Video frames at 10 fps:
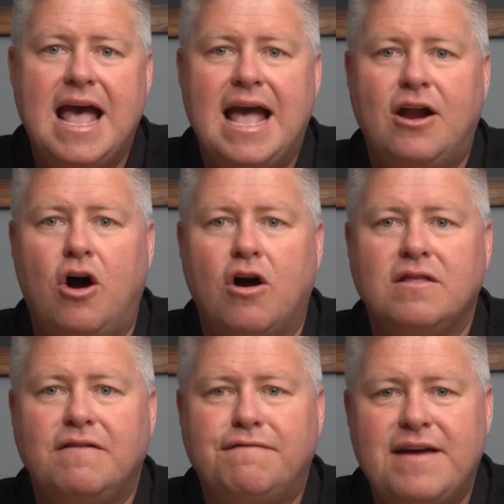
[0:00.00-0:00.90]
and are
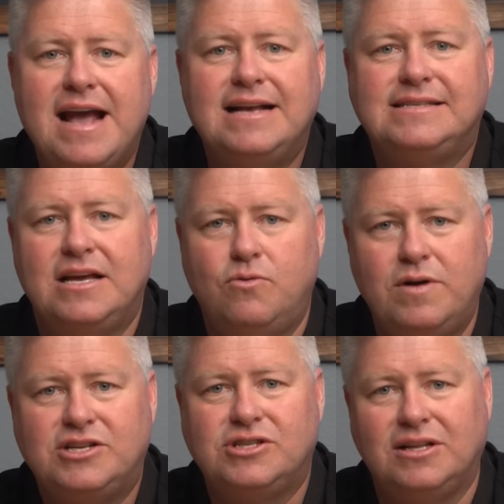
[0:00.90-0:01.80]
the phase in
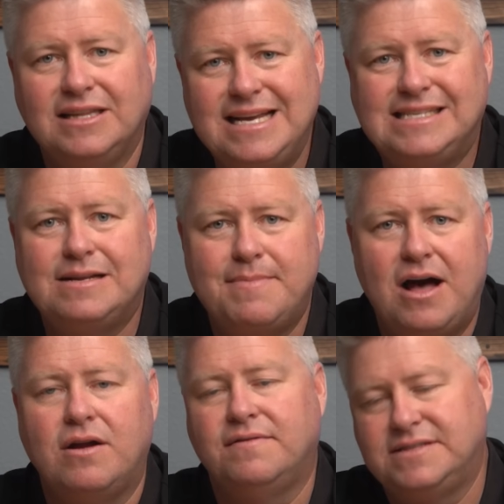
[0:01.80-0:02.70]
which the least
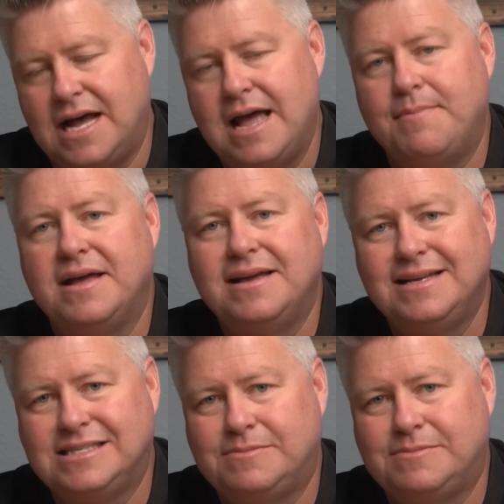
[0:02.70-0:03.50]
amount of time is